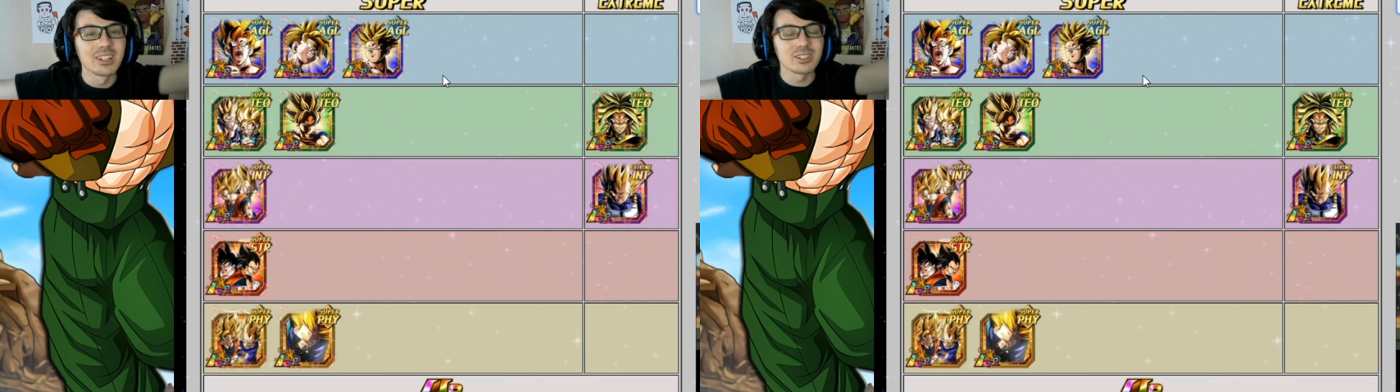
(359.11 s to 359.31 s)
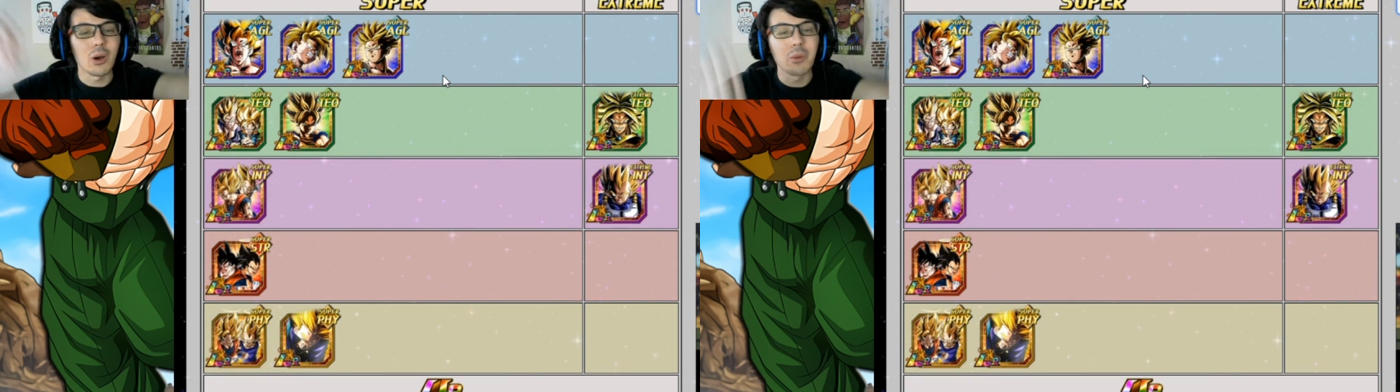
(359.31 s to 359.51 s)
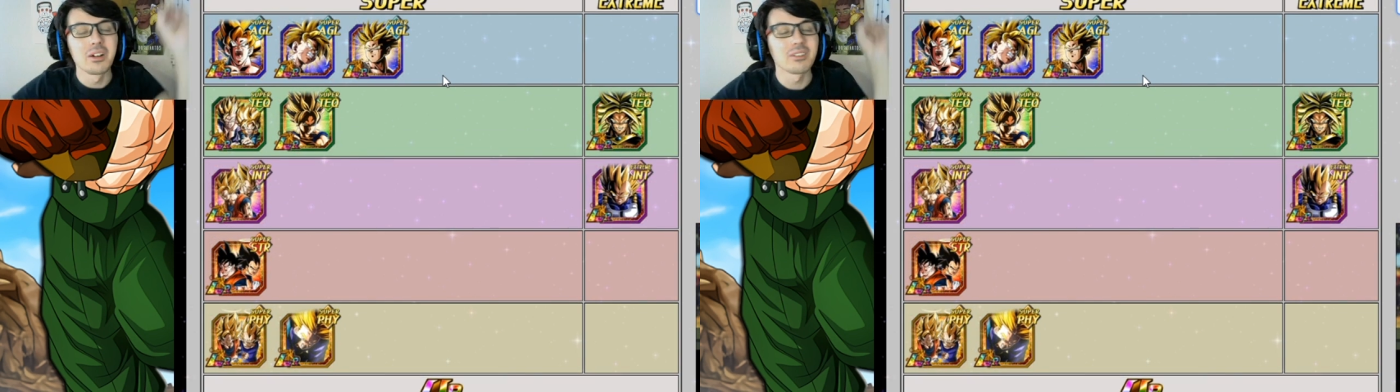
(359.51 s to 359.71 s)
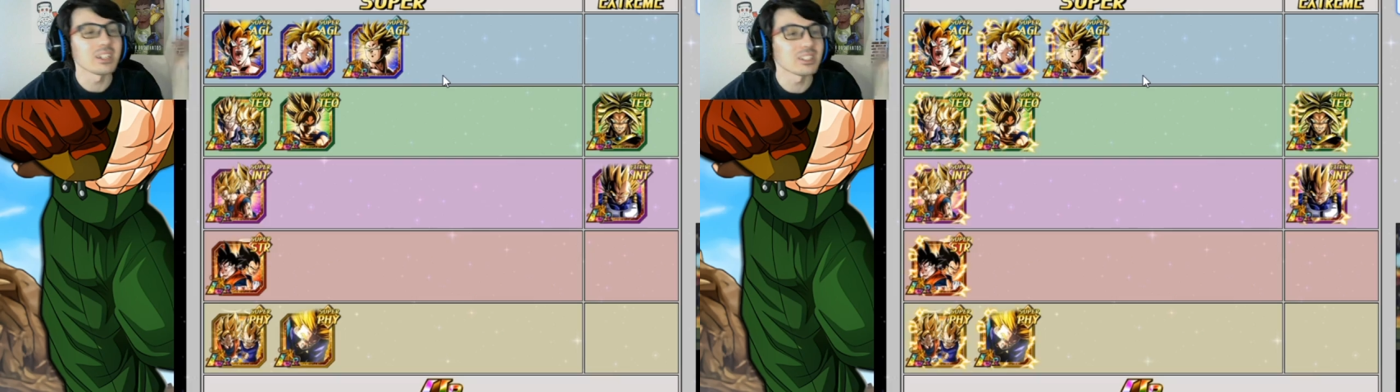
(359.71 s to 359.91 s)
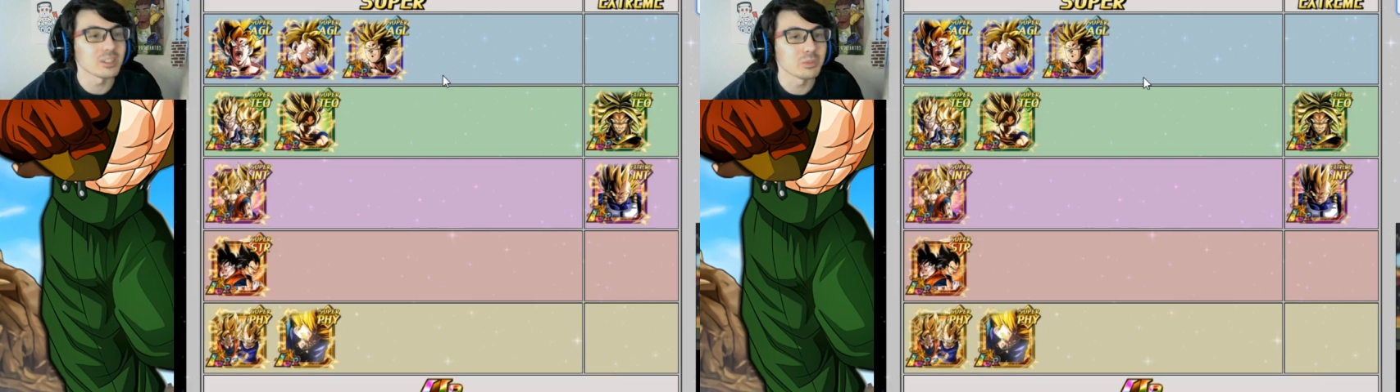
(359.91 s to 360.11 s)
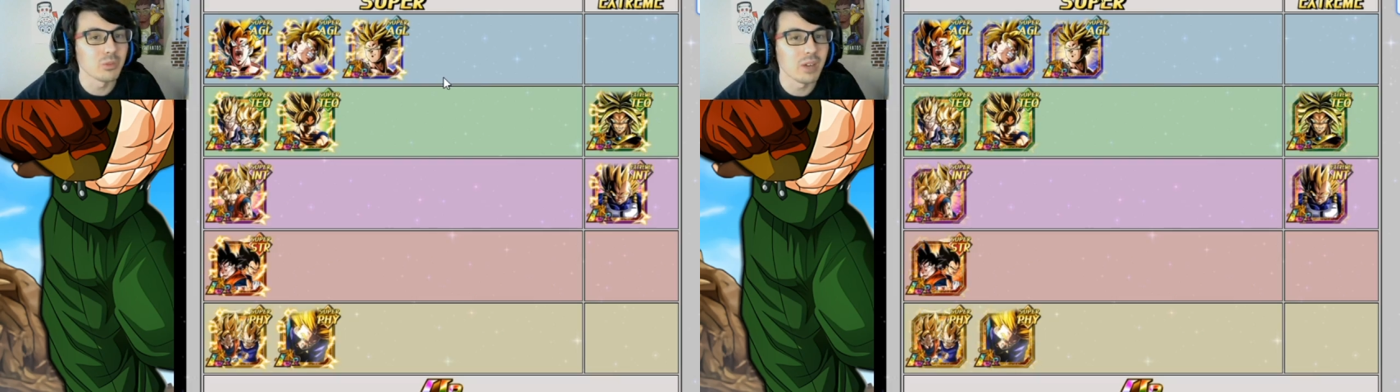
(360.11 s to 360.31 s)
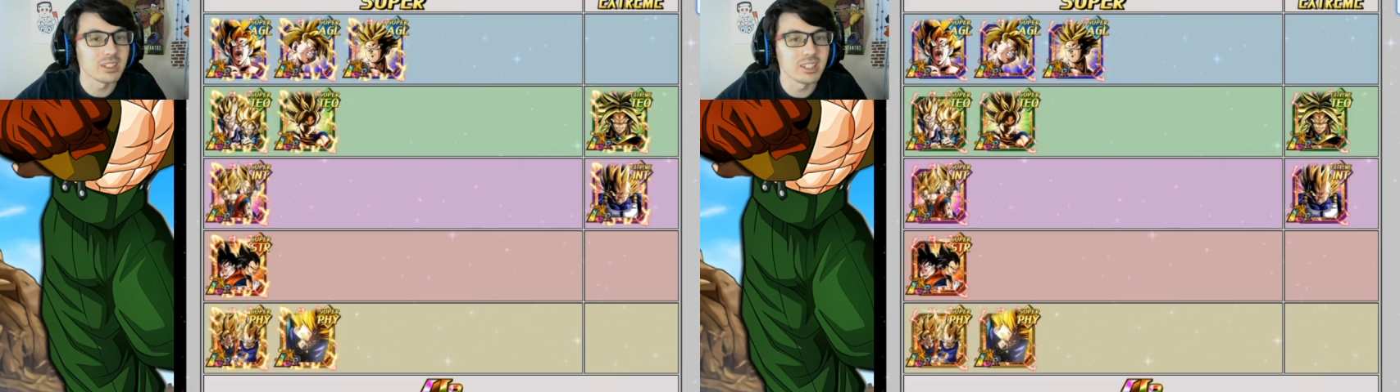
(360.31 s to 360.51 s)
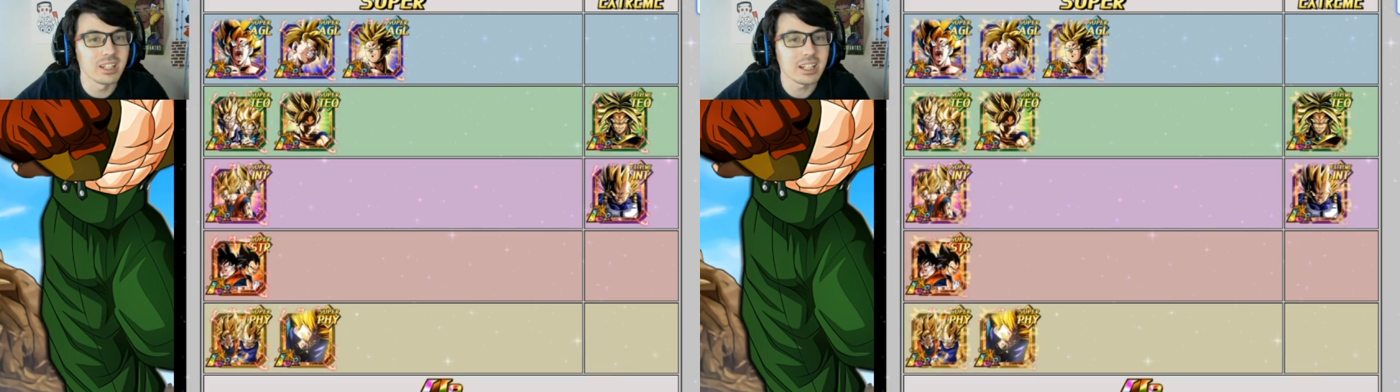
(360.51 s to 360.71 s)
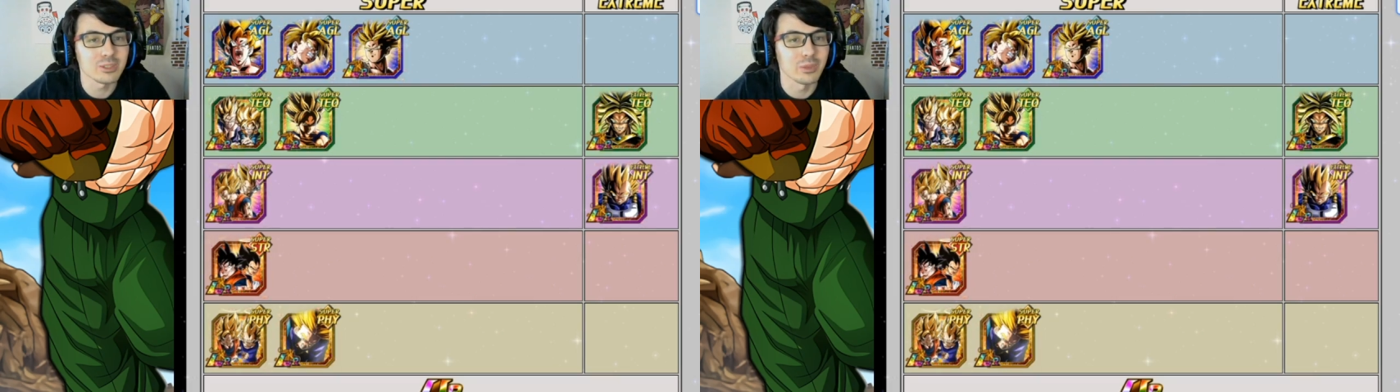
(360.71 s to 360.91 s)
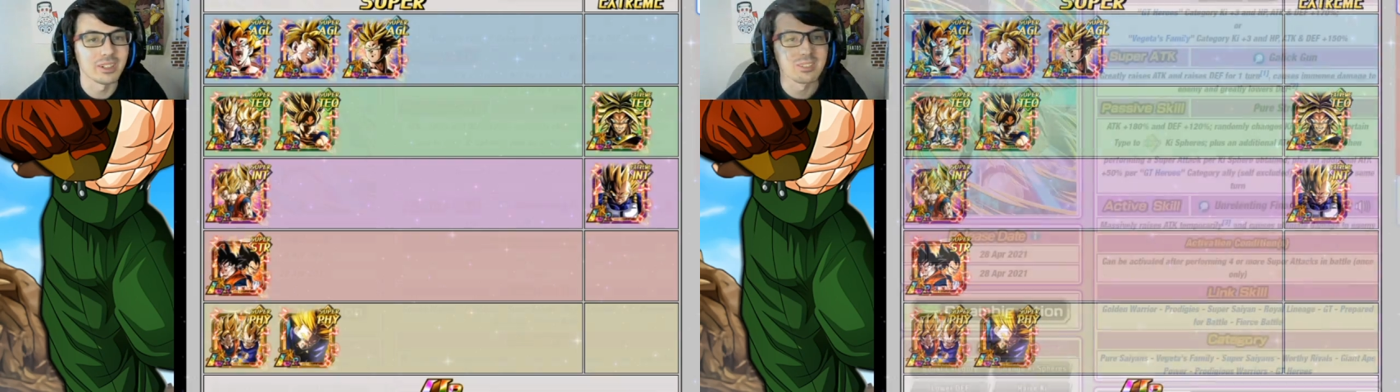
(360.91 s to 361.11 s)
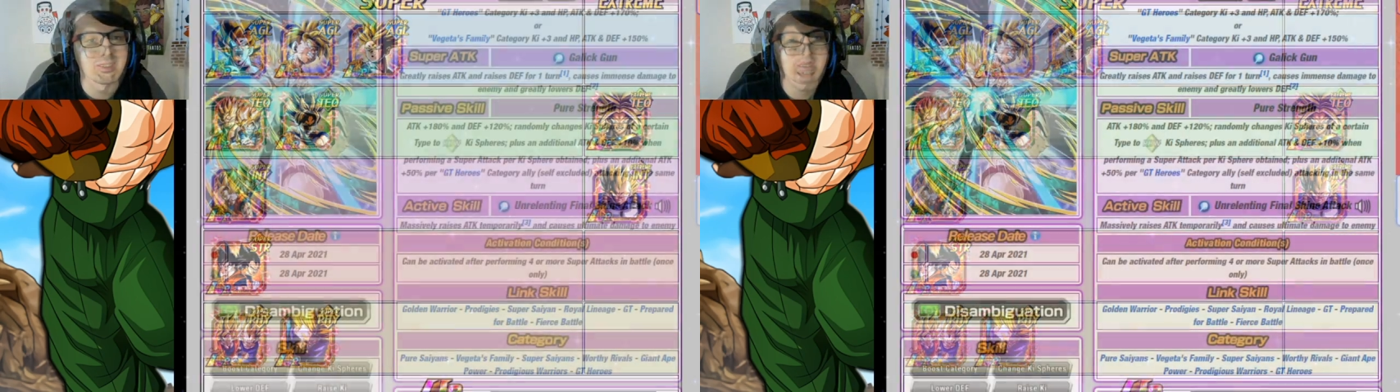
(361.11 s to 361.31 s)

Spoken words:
So let's just move on to the next one.